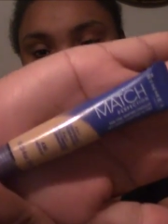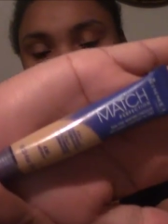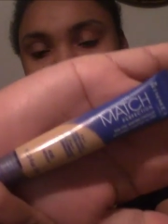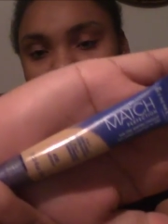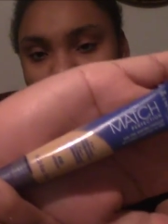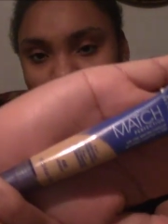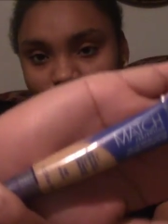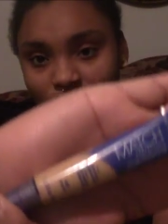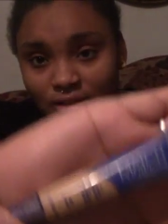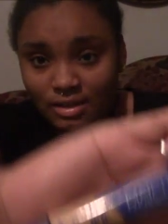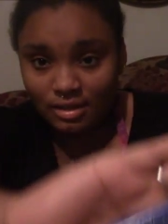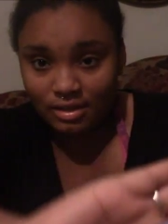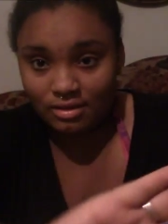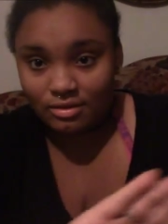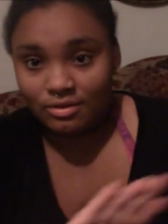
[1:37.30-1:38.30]

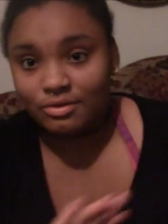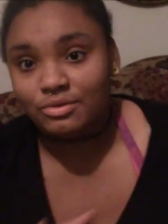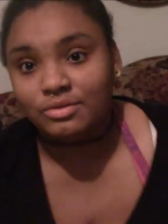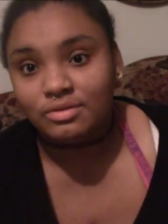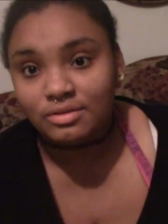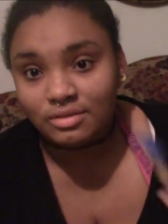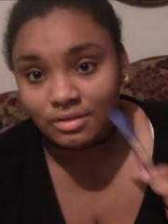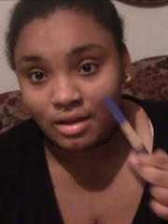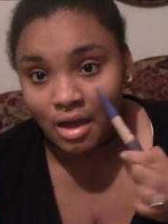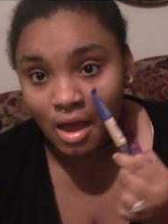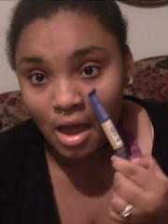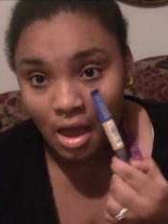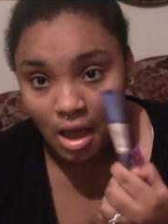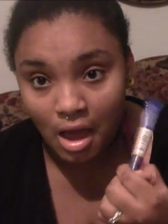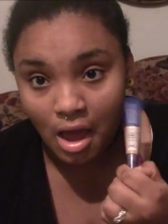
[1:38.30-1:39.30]
concealing those
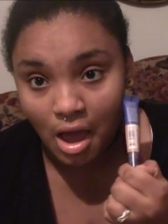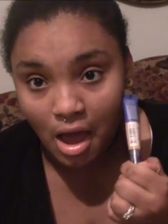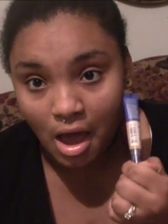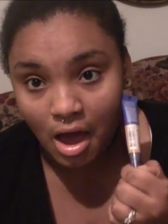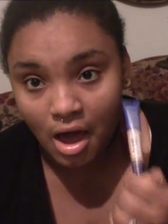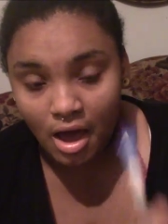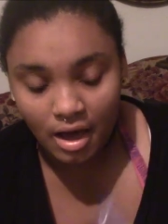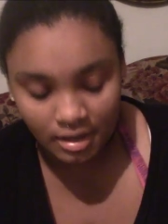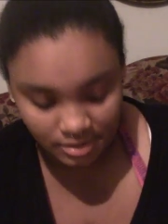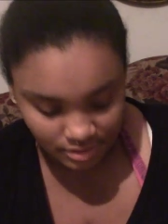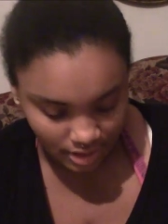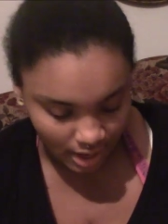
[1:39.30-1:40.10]
under